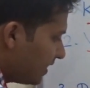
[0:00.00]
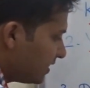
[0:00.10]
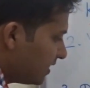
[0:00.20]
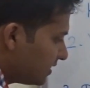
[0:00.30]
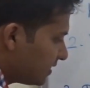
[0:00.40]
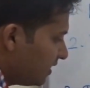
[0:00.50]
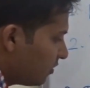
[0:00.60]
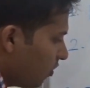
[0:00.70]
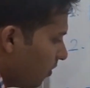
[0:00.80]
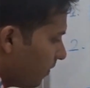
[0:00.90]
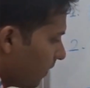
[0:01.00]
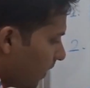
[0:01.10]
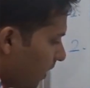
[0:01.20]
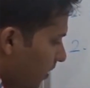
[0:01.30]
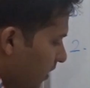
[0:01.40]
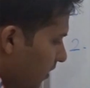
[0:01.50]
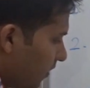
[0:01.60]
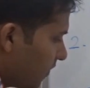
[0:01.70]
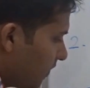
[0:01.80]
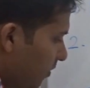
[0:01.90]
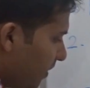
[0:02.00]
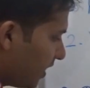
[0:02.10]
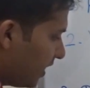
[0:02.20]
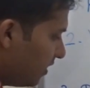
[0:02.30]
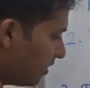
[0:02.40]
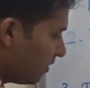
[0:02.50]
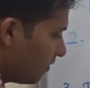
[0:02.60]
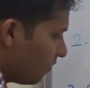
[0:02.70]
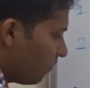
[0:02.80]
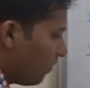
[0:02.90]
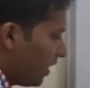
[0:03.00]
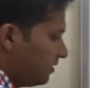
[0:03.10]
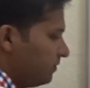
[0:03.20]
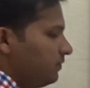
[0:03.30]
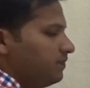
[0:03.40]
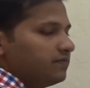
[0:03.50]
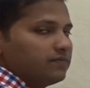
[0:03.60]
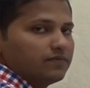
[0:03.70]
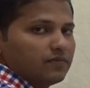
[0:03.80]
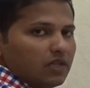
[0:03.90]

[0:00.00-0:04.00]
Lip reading: As it is 0, we will make it 1.